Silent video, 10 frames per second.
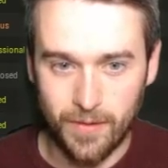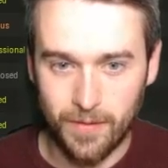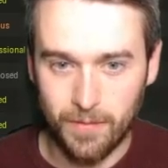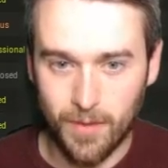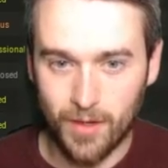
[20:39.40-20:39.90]

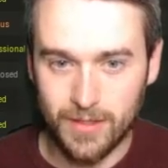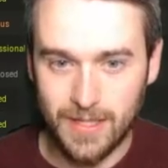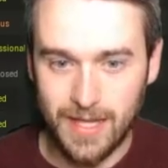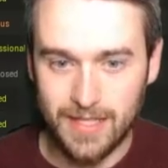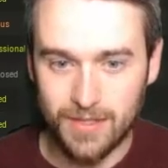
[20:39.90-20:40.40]

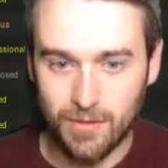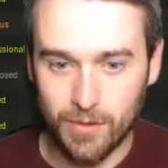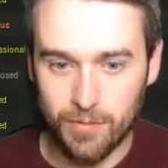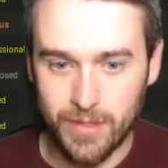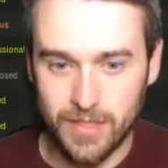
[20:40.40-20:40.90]
Martinez, do I want
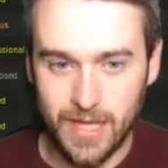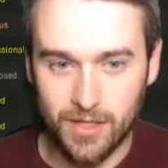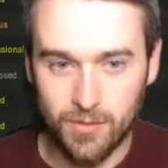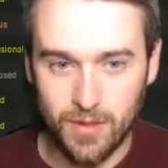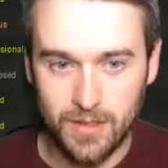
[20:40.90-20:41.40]
to bring
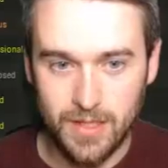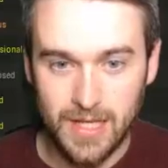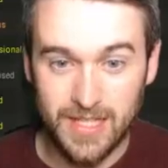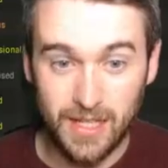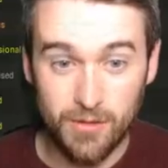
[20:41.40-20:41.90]
Zeko on?
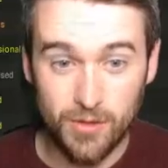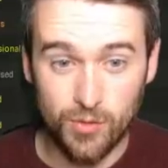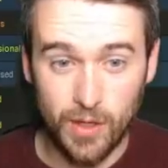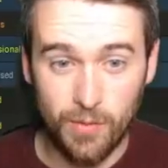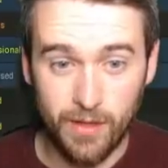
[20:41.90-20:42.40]
Zeko's done
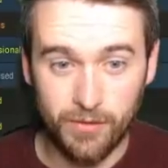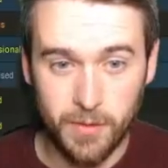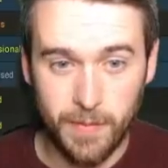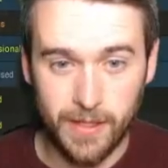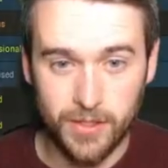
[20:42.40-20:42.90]
quite well from the
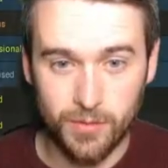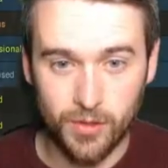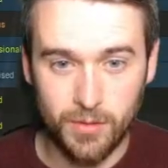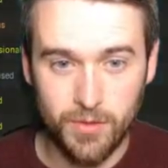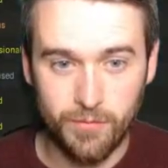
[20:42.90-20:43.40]
bench, so we're
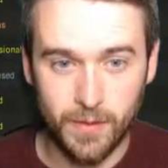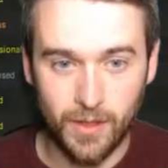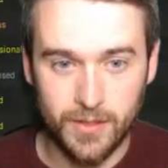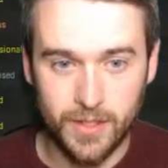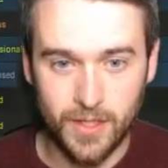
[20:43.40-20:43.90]
going to move
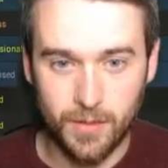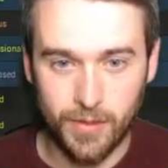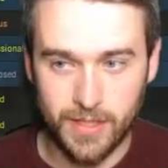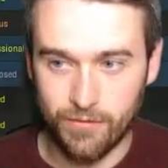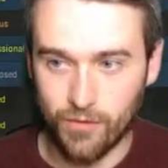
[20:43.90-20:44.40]
Belotti to
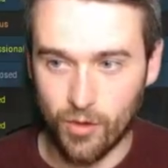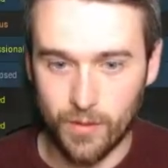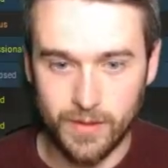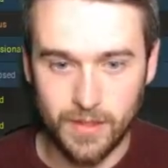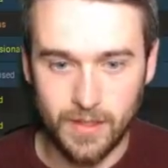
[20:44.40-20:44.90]
pressing
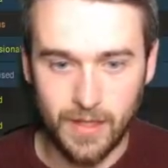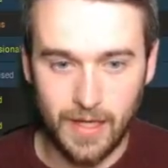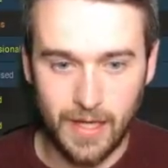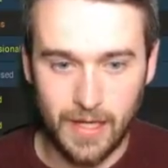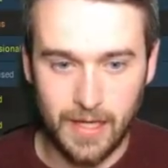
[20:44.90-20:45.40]
forward.
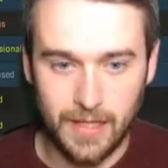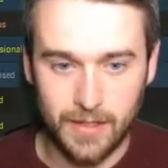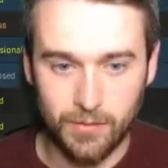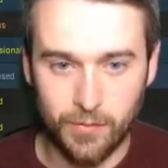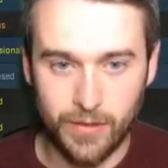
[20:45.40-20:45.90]
And
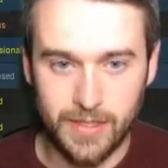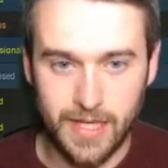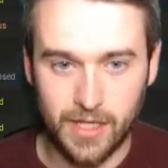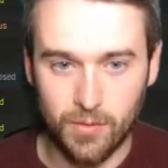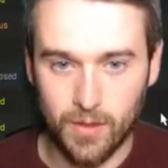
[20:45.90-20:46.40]
we'll bring
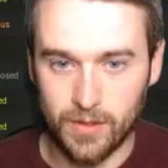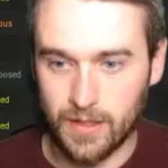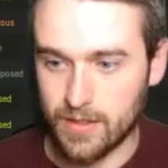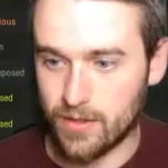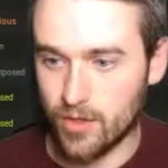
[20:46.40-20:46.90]
Zeko on
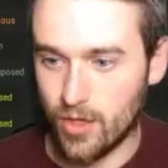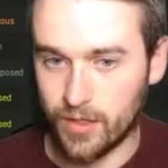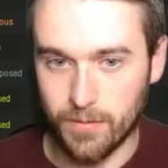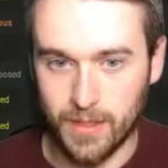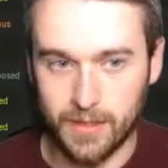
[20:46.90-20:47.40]
as the
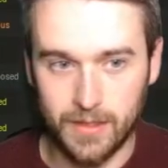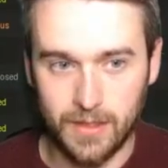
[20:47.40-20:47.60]
target man.